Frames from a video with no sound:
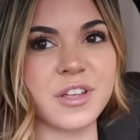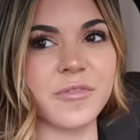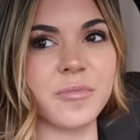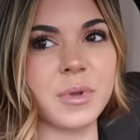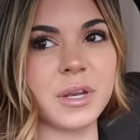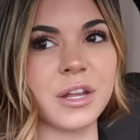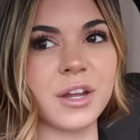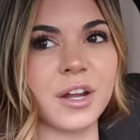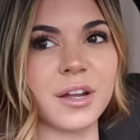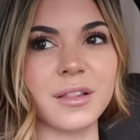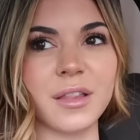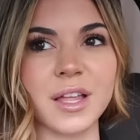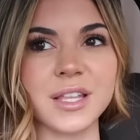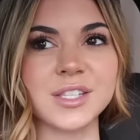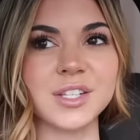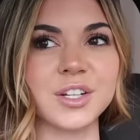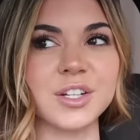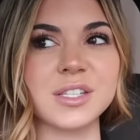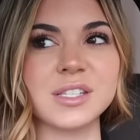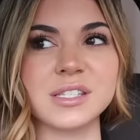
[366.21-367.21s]
I've been hearing
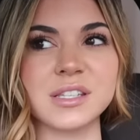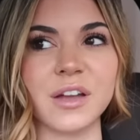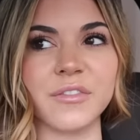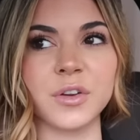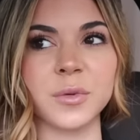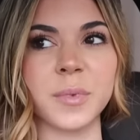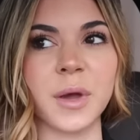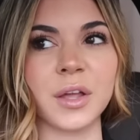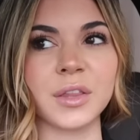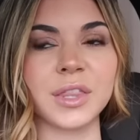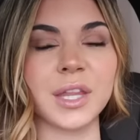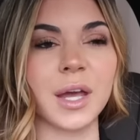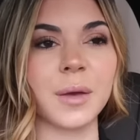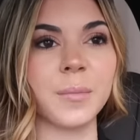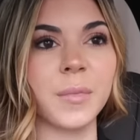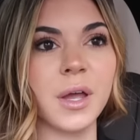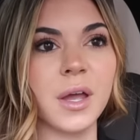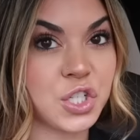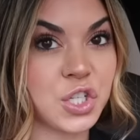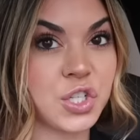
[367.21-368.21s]
lots of good stuff about
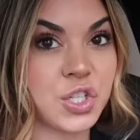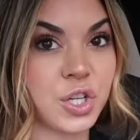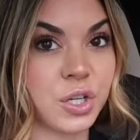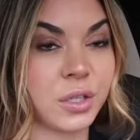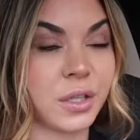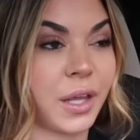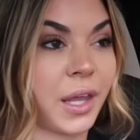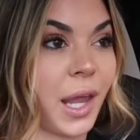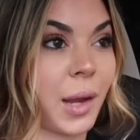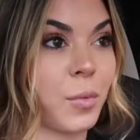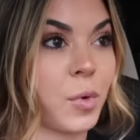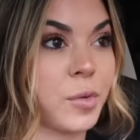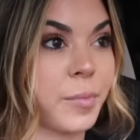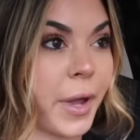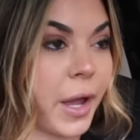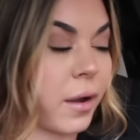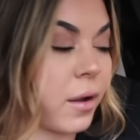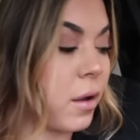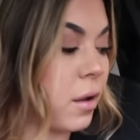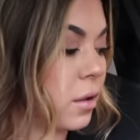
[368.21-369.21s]
them. Just turn the camera
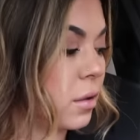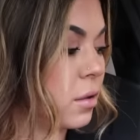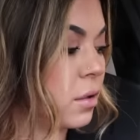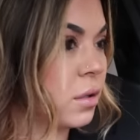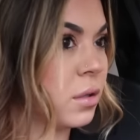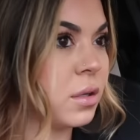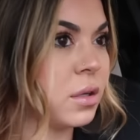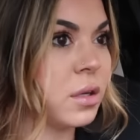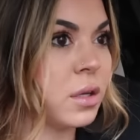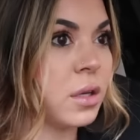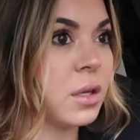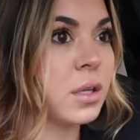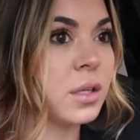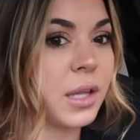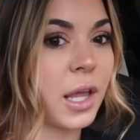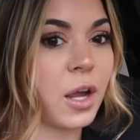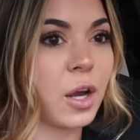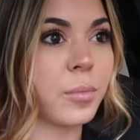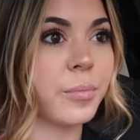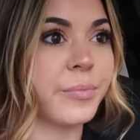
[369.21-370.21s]
back on.
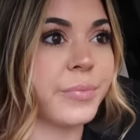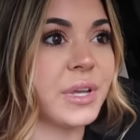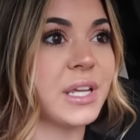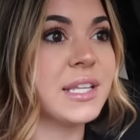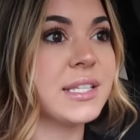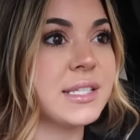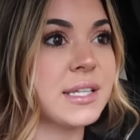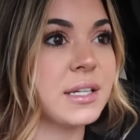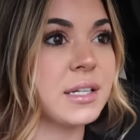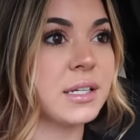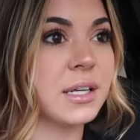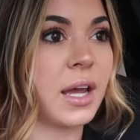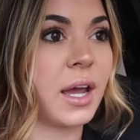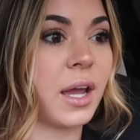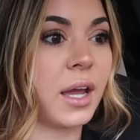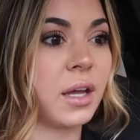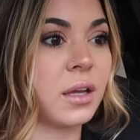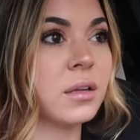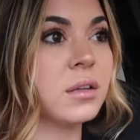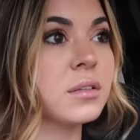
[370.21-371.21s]
They are busy
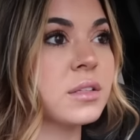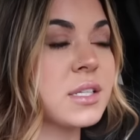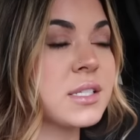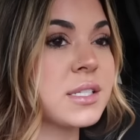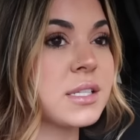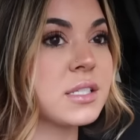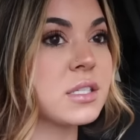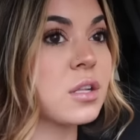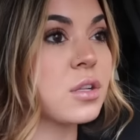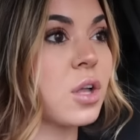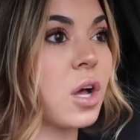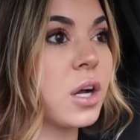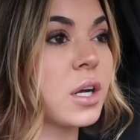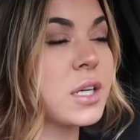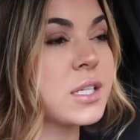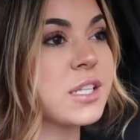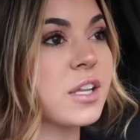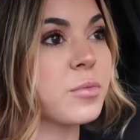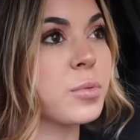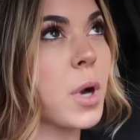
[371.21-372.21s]
today. This is the
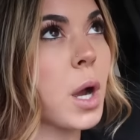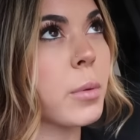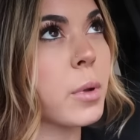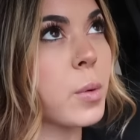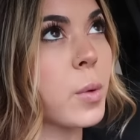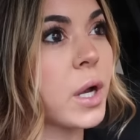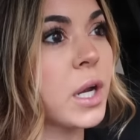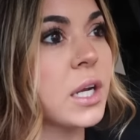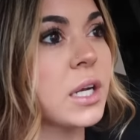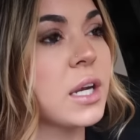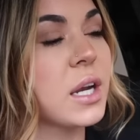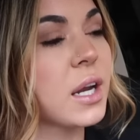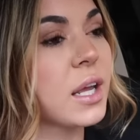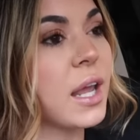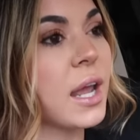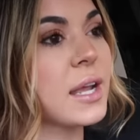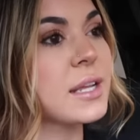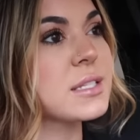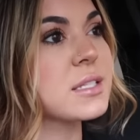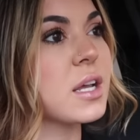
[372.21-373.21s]
longest I've probably waited in a
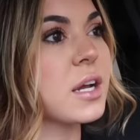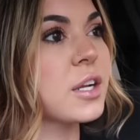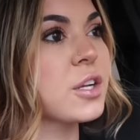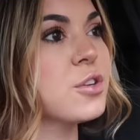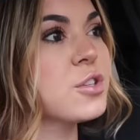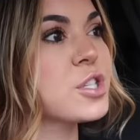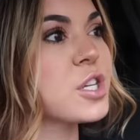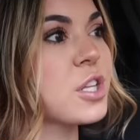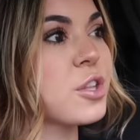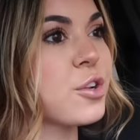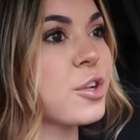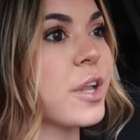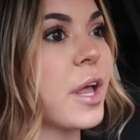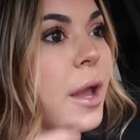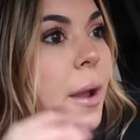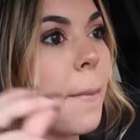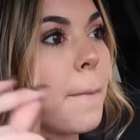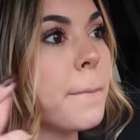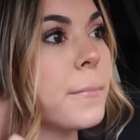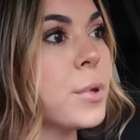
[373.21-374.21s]
Cane's line. Usually they're
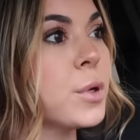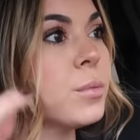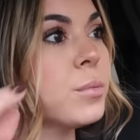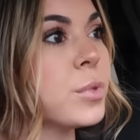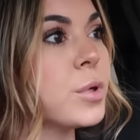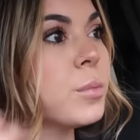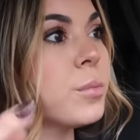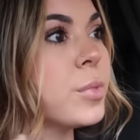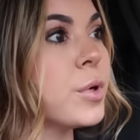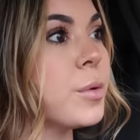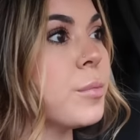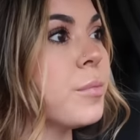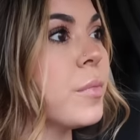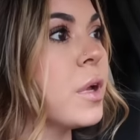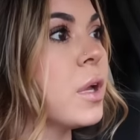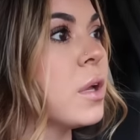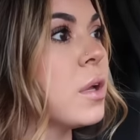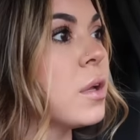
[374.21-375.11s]
like boom, boom, boom.